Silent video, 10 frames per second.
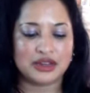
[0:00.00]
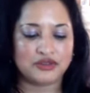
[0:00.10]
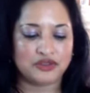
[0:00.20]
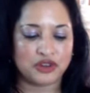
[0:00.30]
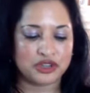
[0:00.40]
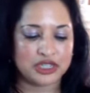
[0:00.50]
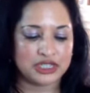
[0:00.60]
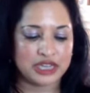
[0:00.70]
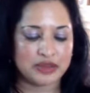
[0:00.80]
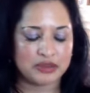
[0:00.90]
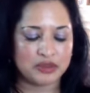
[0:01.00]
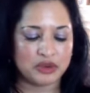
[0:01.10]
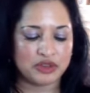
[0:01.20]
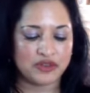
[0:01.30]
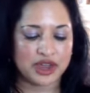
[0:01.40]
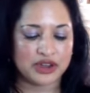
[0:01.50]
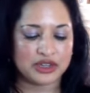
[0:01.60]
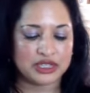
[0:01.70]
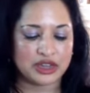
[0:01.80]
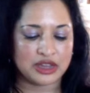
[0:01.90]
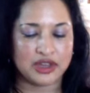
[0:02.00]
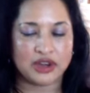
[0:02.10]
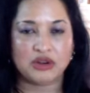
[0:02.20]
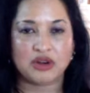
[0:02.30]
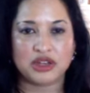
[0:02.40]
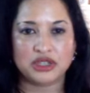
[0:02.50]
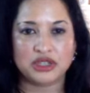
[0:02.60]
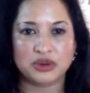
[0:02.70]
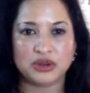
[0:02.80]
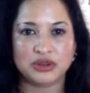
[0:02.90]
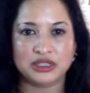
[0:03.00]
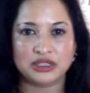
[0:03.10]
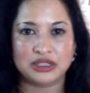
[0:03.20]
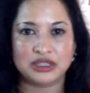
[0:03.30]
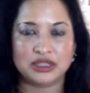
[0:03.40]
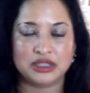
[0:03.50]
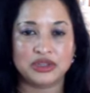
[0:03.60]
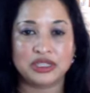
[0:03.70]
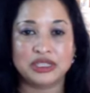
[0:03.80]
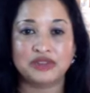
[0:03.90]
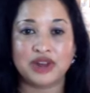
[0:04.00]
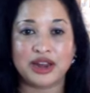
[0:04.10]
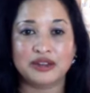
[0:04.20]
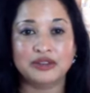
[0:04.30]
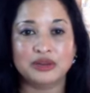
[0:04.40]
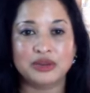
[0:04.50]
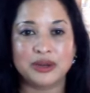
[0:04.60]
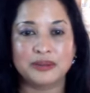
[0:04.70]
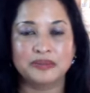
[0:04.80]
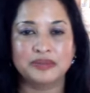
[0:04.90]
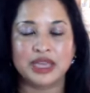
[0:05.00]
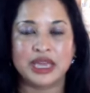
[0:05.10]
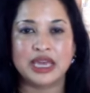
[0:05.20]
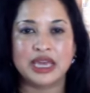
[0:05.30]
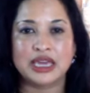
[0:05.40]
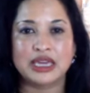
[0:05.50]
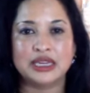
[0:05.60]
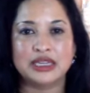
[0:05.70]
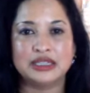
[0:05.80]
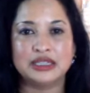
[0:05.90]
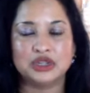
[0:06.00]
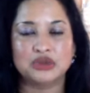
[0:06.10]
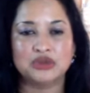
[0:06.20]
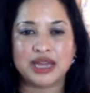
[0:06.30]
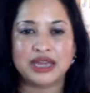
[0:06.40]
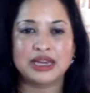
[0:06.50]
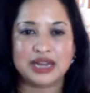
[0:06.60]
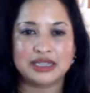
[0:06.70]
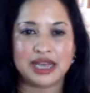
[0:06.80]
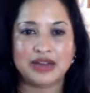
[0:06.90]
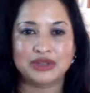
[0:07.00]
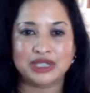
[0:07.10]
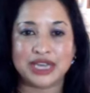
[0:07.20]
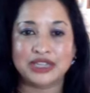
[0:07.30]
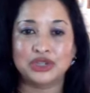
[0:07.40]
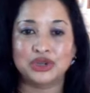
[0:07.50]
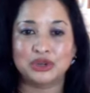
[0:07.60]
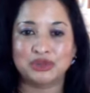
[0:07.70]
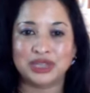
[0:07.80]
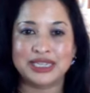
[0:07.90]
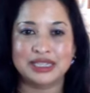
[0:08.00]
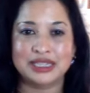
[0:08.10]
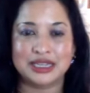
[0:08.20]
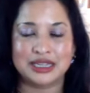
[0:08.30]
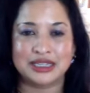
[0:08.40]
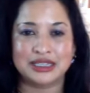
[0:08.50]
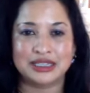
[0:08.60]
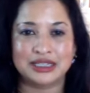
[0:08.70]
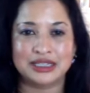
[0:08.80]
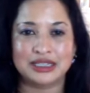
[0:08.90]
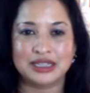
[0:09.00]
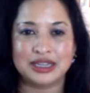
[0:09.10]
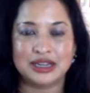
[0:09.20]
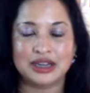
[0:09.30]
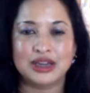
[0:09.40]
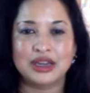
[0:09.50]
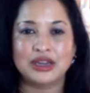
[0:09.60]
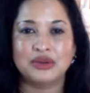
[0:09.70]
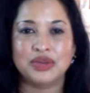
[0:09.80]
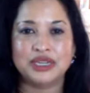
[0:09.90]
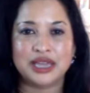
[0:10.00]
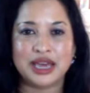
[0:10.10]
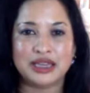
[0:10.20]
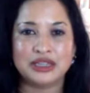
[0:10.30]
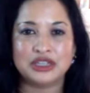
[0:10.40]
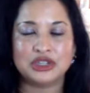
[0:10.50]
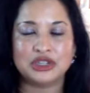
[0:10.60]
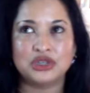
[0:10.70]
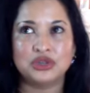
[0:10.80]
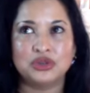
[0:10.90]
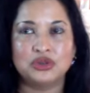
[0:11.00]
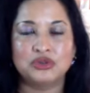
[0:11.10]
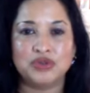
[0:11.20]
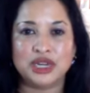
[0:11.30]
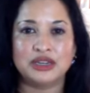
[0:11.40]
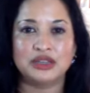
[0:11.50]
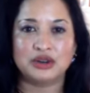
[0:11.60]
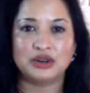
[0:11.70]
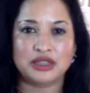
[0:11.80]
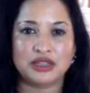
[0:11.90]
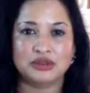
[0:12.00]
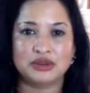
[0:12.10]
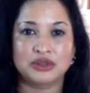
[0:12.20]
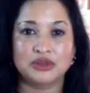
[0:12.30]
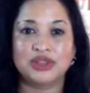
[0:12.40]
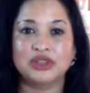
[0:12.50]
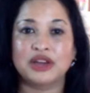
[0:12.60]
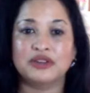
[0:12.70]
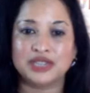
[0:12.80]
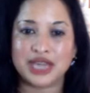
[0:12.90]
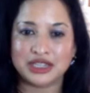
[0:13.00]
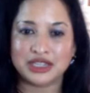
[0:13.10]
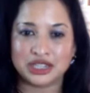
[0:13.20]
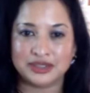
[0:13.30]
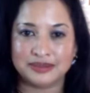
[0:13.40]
First step when we find ourselves at a crossroads, and so this is for everyone, is to recognize how tender a place it is. We tend to meet the crossroads with a lot of tension